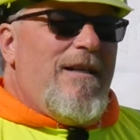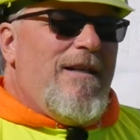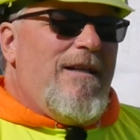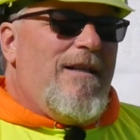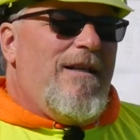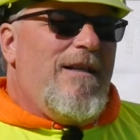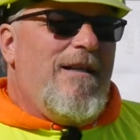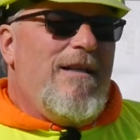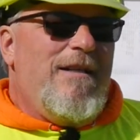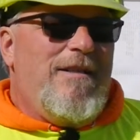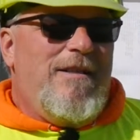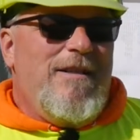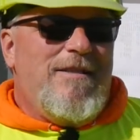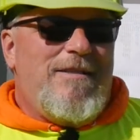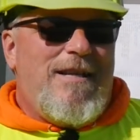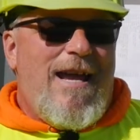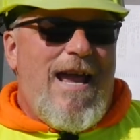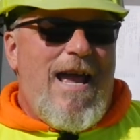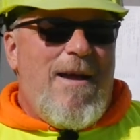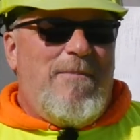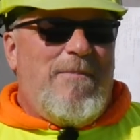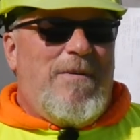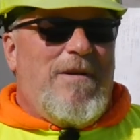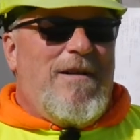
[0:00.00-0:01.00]
Uh, this
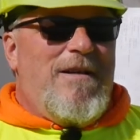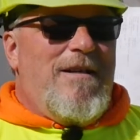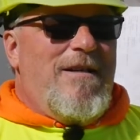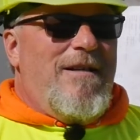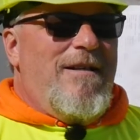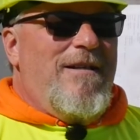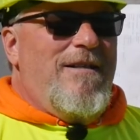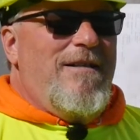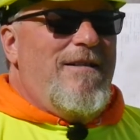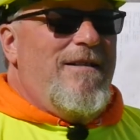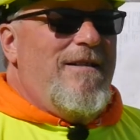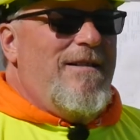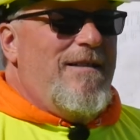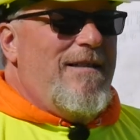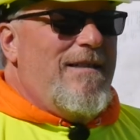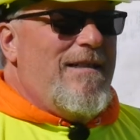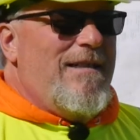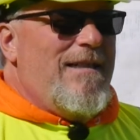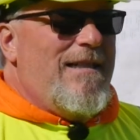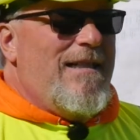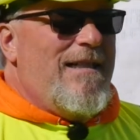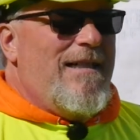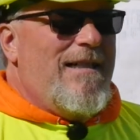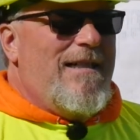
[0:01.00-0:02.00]
happened
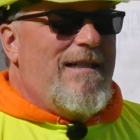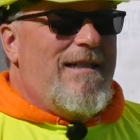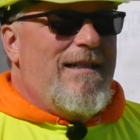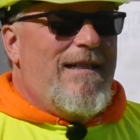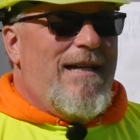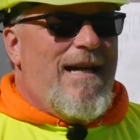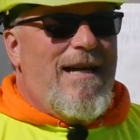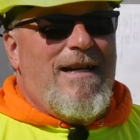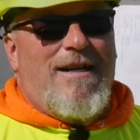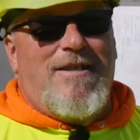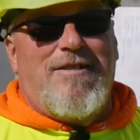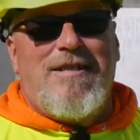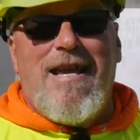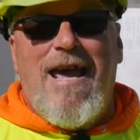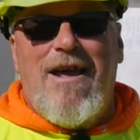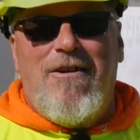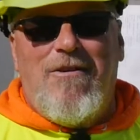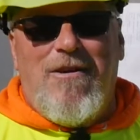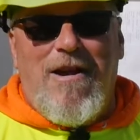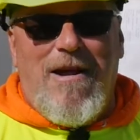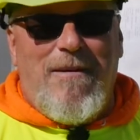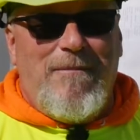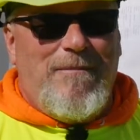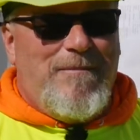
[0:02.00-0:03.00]
uh, on a
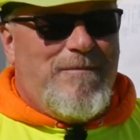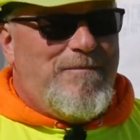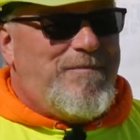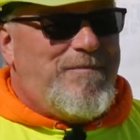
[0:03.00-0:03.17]
Saturday.